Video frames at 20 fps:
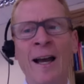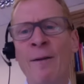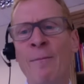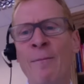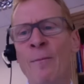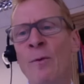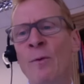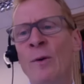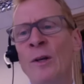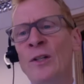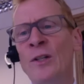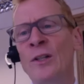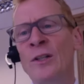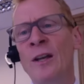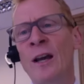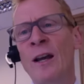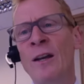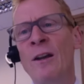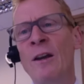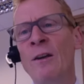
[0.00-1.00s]
which is,
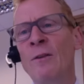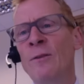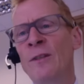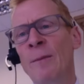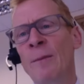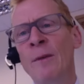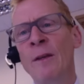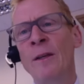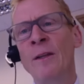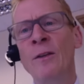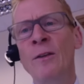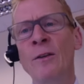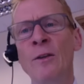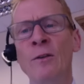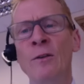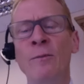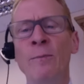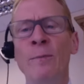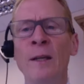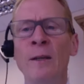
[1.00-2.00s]
I know, something that
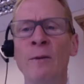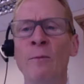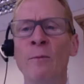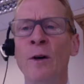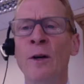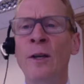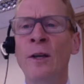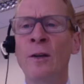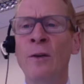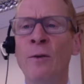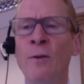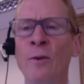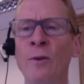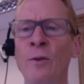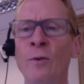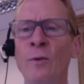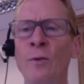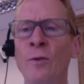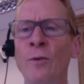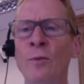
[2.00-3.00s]
you've been working on at
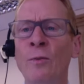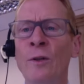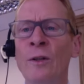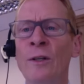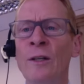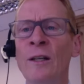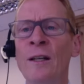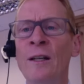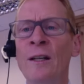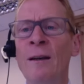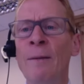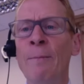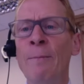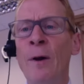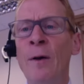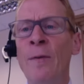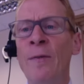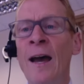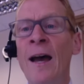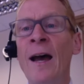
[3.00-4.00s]
Northwood,
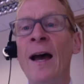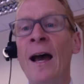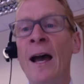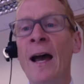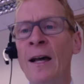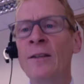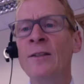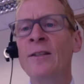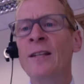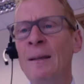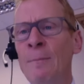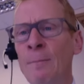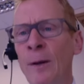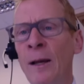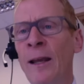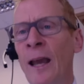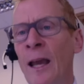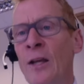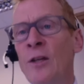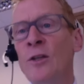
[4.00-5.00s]
but that has
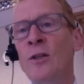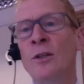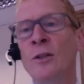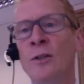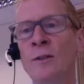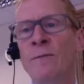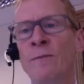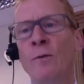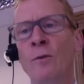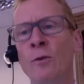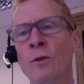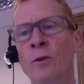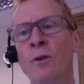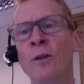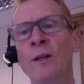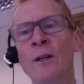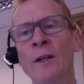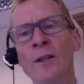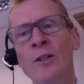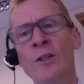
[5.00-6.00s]
implications for
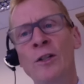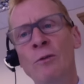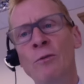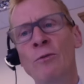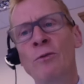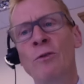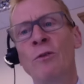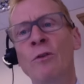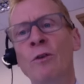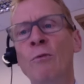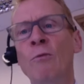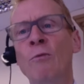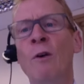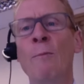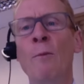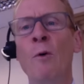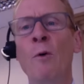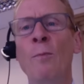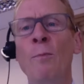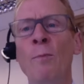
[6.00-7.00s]
children who are
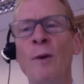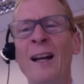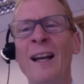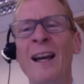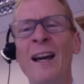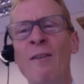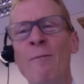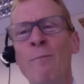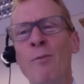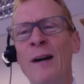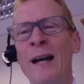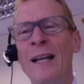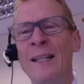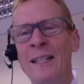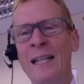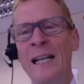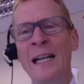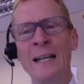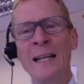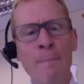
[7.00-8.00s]
more kind of
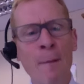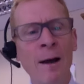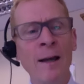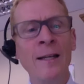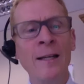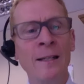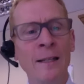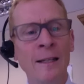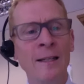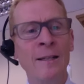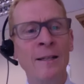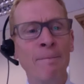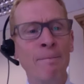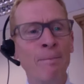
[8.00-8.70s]
practically minded,